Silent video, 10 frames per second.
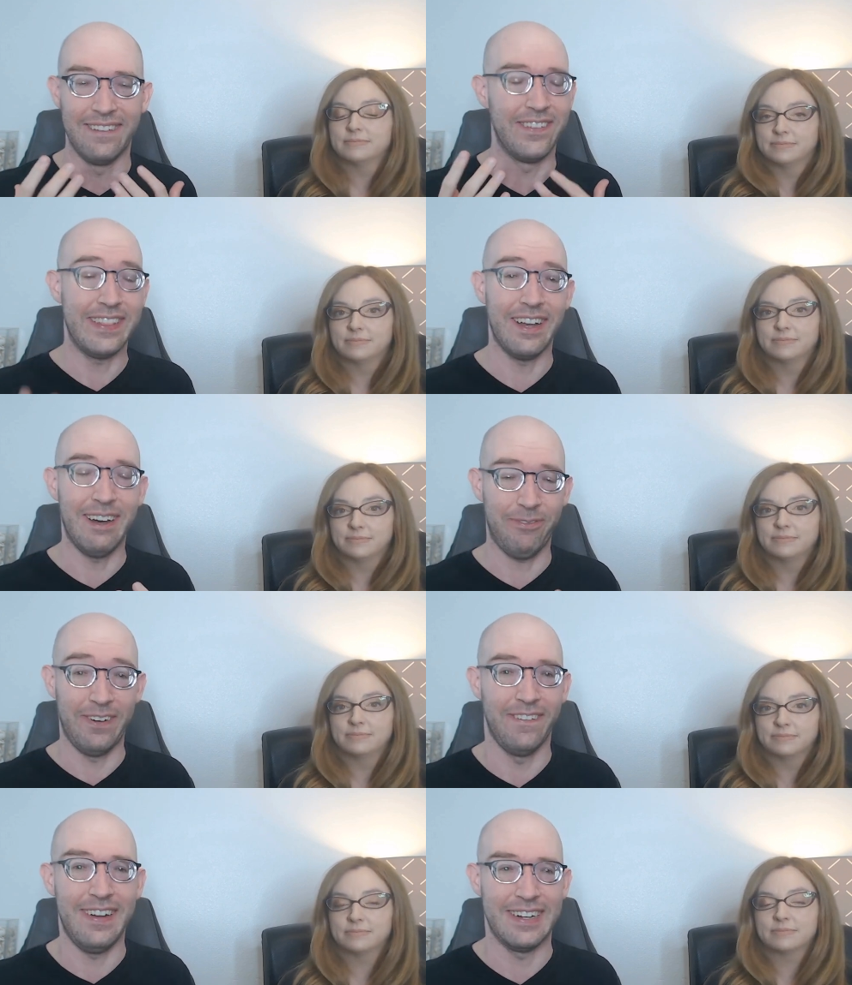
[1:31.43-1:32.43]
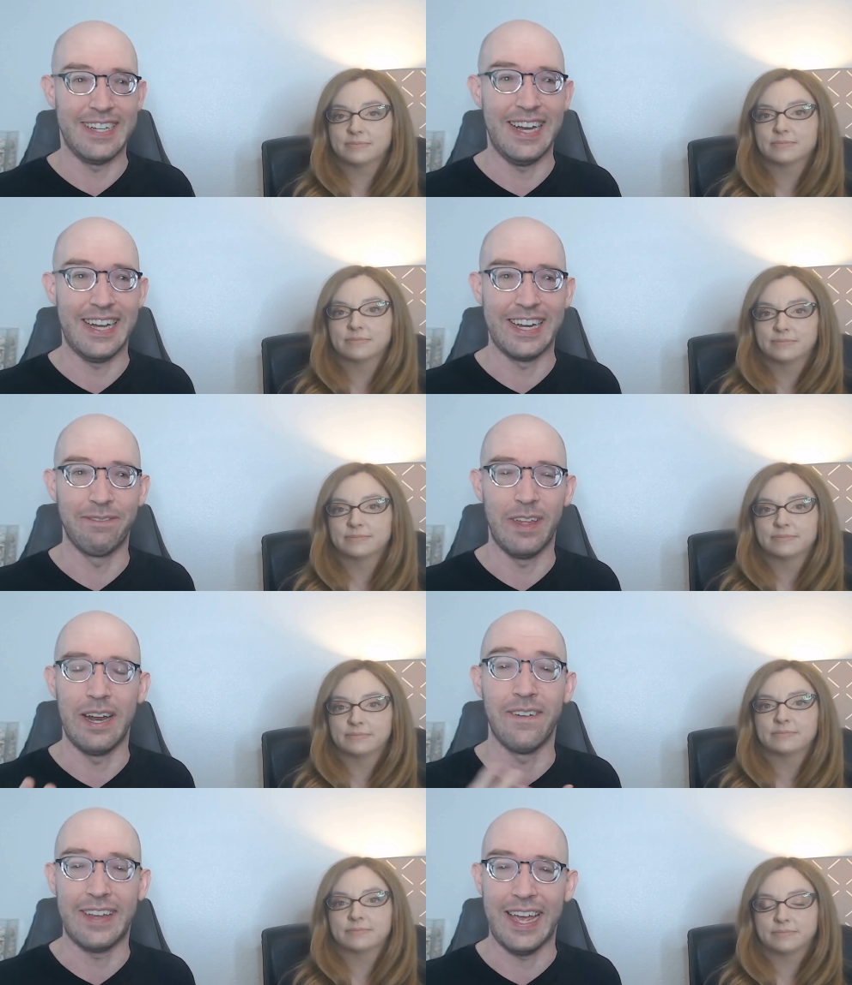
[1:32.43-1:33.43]
Speaker 1: we thought for a long time that
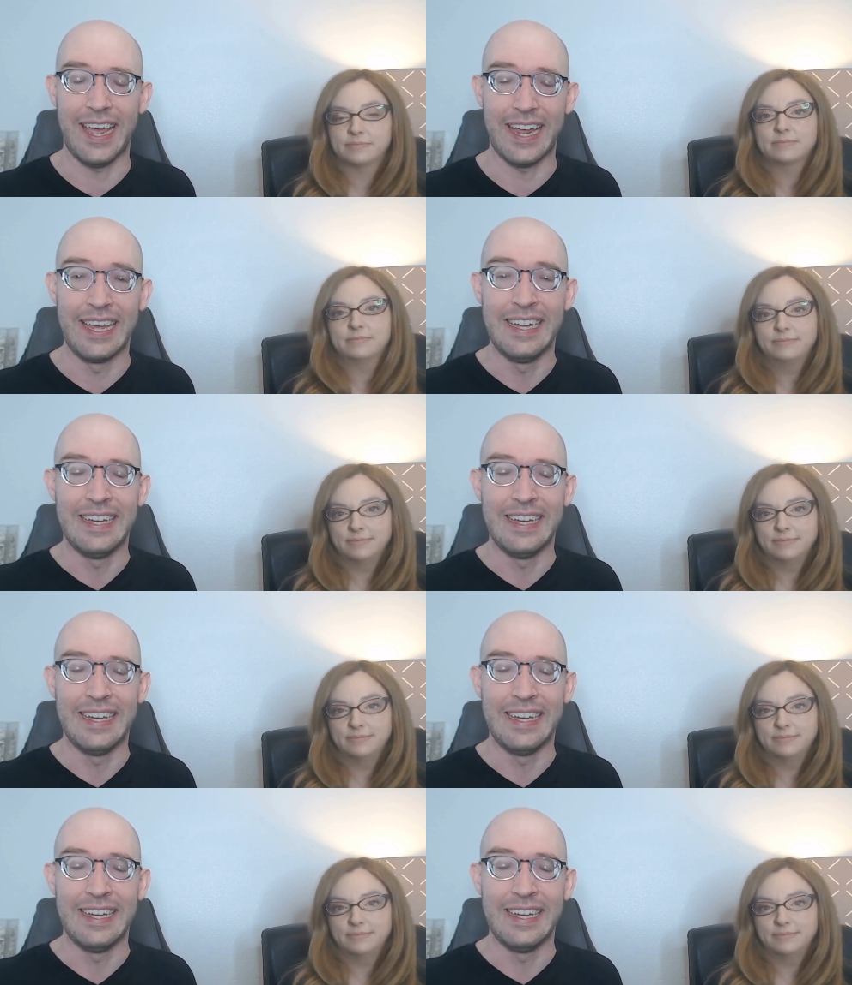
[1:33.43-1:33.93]
okay